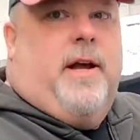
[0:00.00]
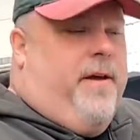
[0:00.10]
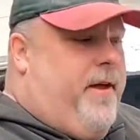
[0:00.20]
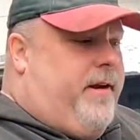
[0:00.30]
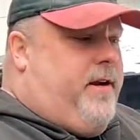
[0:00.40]

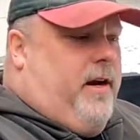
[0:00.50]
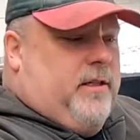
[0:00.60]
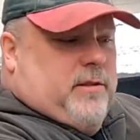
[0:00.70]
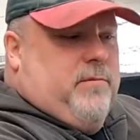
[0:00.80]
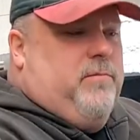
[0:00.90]
and then
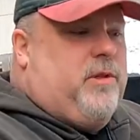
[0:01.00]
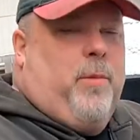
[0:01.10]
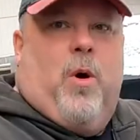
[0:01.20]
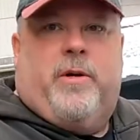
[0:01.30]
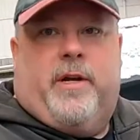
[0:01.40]
cause
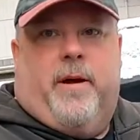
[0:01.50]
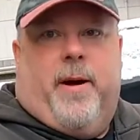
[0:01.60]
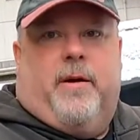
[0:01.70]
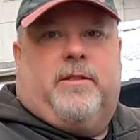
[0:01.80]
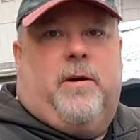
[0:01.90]
smoke to
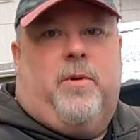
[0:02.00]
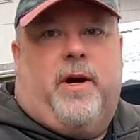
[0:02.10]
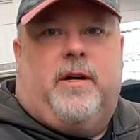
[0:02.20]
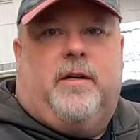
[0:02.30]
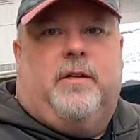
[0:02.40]
come out
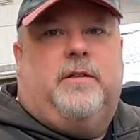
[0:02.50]
somewhere.